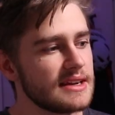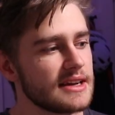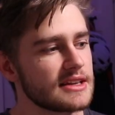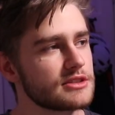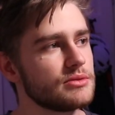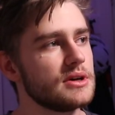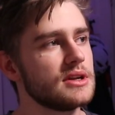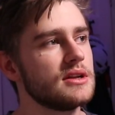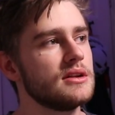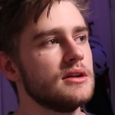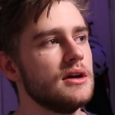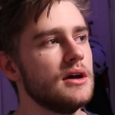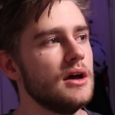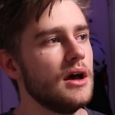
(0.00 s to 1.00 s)
Next one,
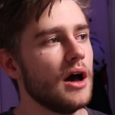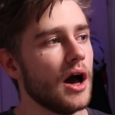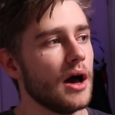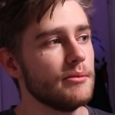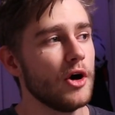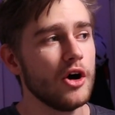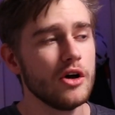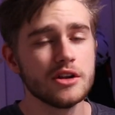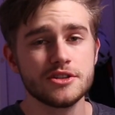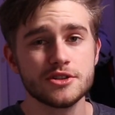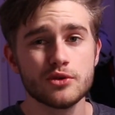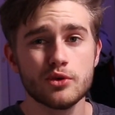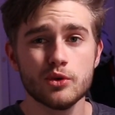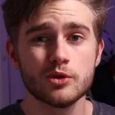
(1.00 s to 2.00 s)
Holland
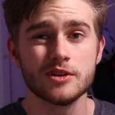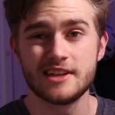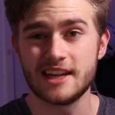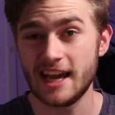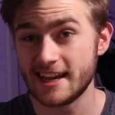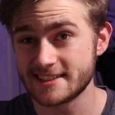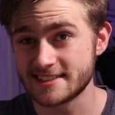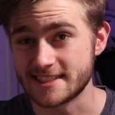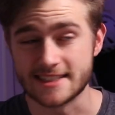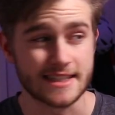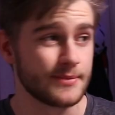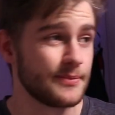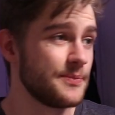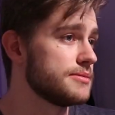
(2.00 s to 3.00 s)
Hall in
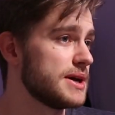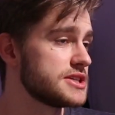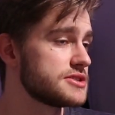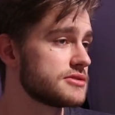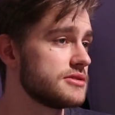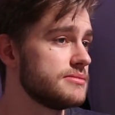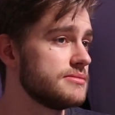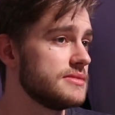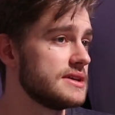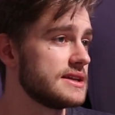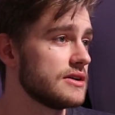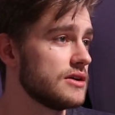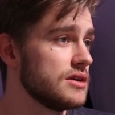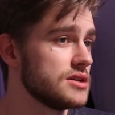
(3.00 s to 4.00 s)
Exeter. The best room in
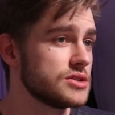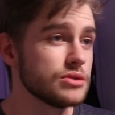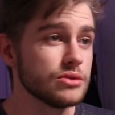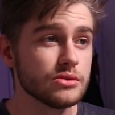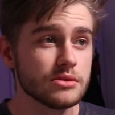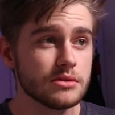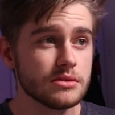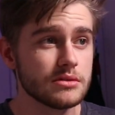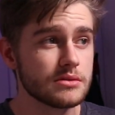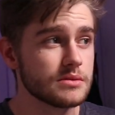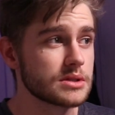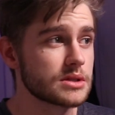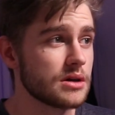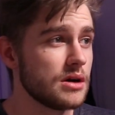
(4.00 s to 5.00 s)
Holland Hall
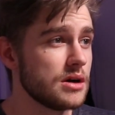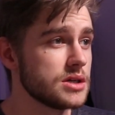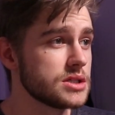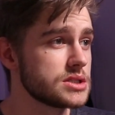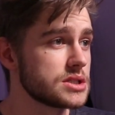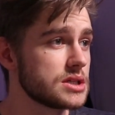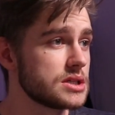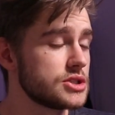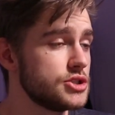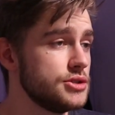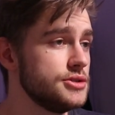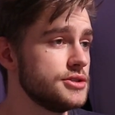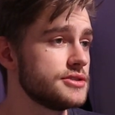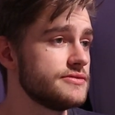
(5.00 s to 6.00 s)
will cost
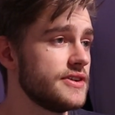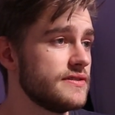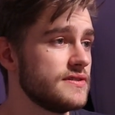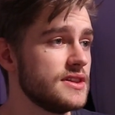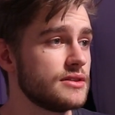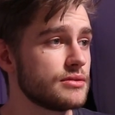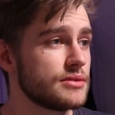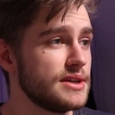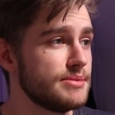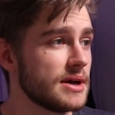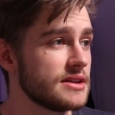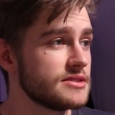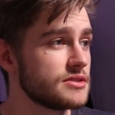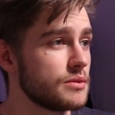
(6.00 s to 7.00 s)

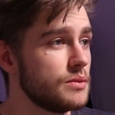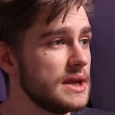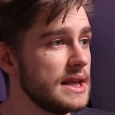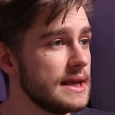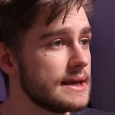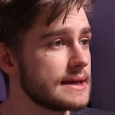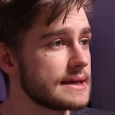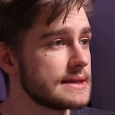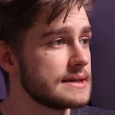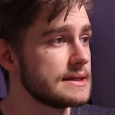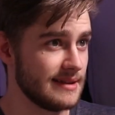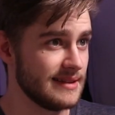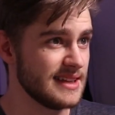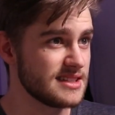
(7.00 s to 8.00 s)
£253 a week.
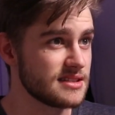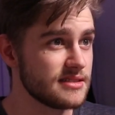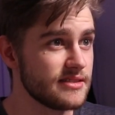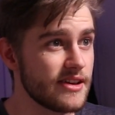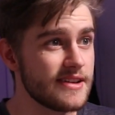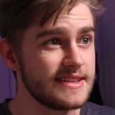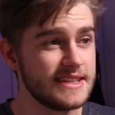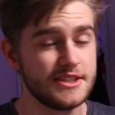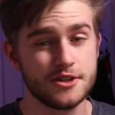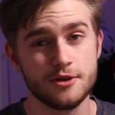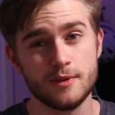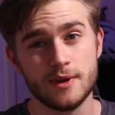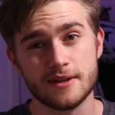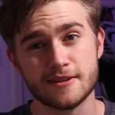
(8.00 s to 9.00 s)
And that's
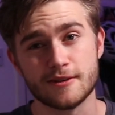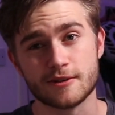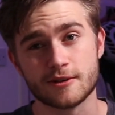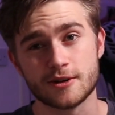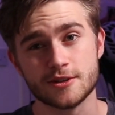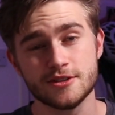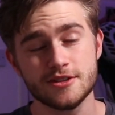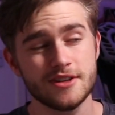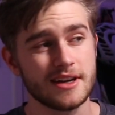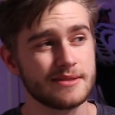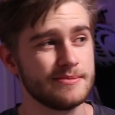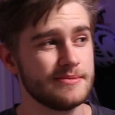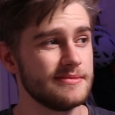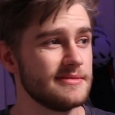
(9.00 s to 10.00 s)
32-week long
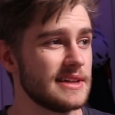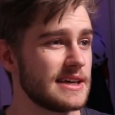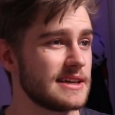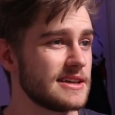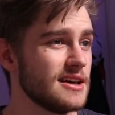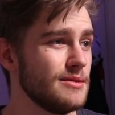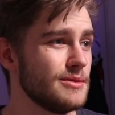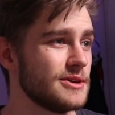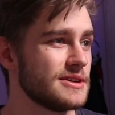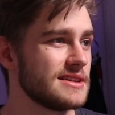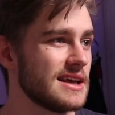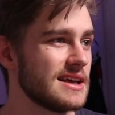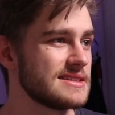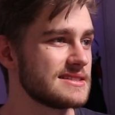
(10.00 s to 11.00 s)
contract. Like, come on,
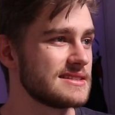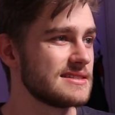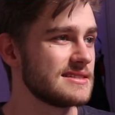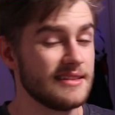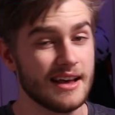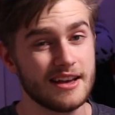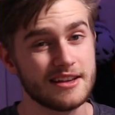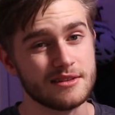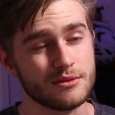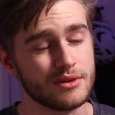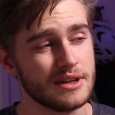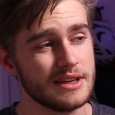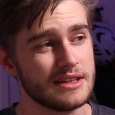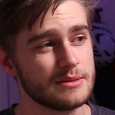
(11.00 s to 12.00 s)
that is
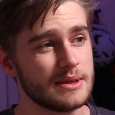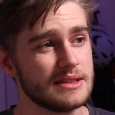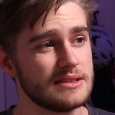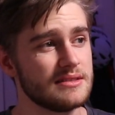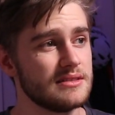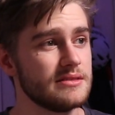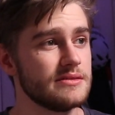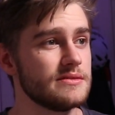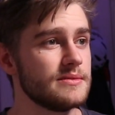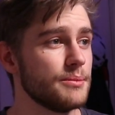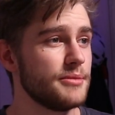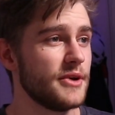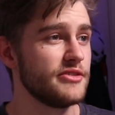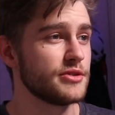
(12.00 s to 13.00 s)
really expensive.
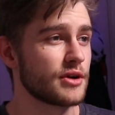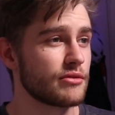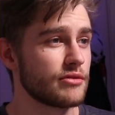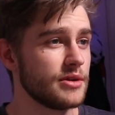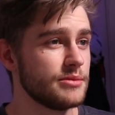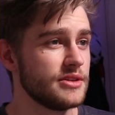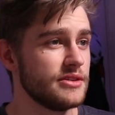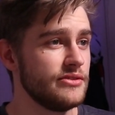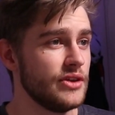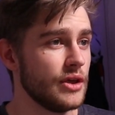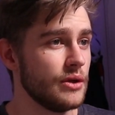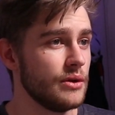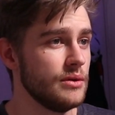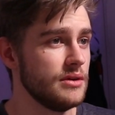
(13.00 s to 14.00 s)
But if you want a room with a
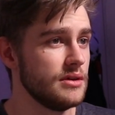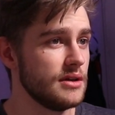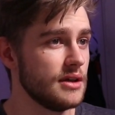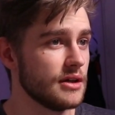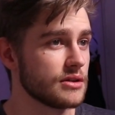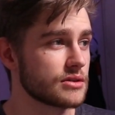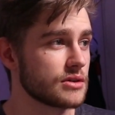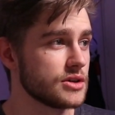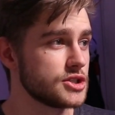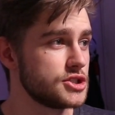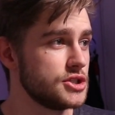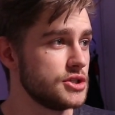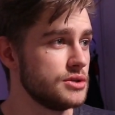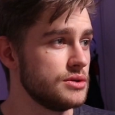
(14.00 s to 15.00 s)
view, it'll
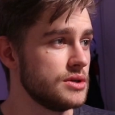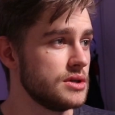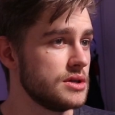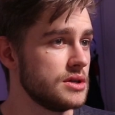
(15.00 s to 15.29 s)
cost you